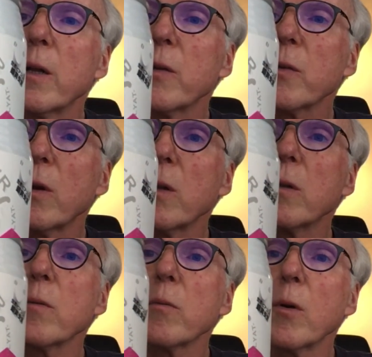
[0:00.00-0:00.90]
is called
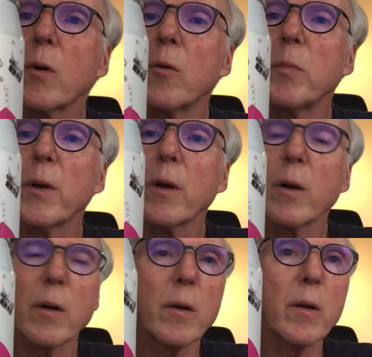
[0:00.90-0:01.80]
Rokko Beer
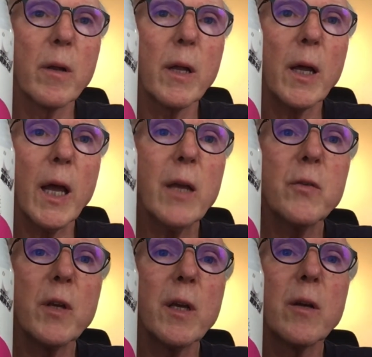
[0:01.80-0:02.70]

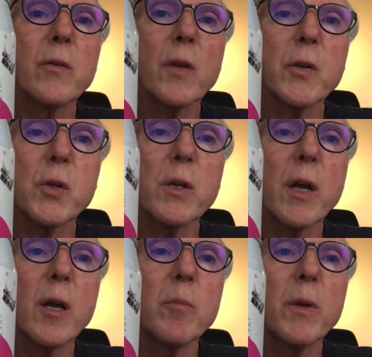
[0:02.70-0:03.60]
Hazy Session
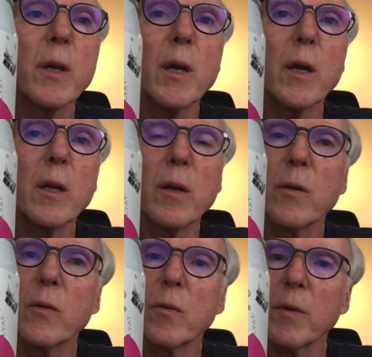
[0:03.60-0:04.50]
IPA, and
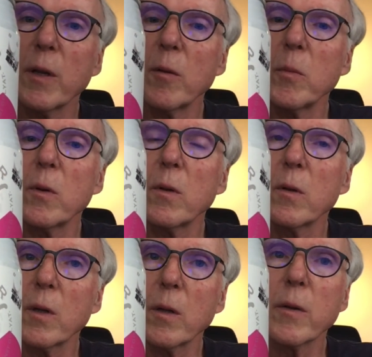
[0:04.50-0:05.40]
it's
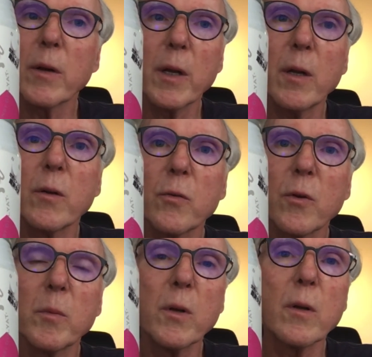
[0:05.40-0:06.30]
available. They're getting
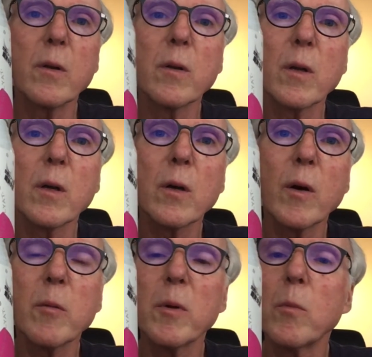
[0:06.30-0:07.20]
distributed
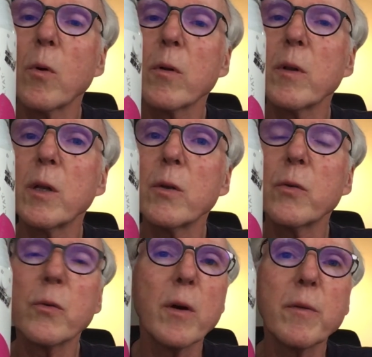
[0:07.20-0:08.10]
quite a bit more than they
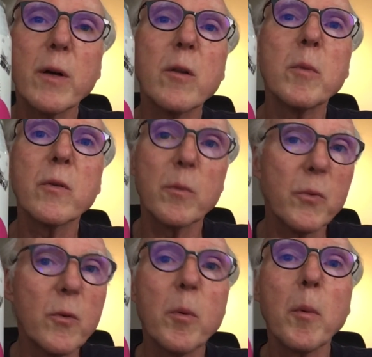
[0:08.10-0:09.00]
used to. I found them at some
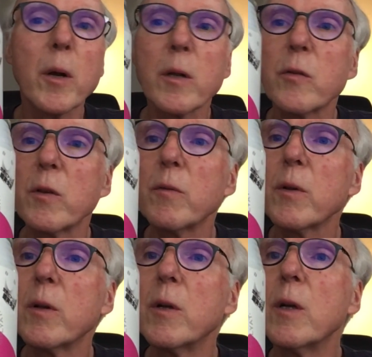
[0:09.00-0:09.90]
supermarkets
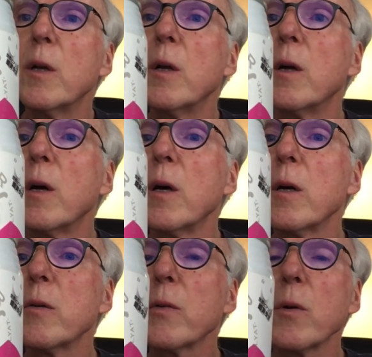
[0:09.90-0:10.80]
even.
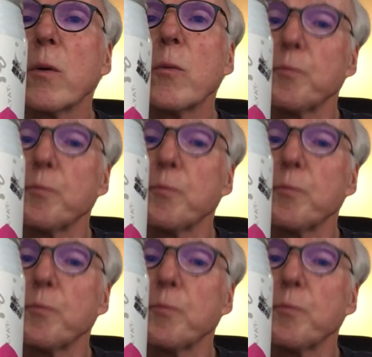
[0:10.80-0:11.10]
So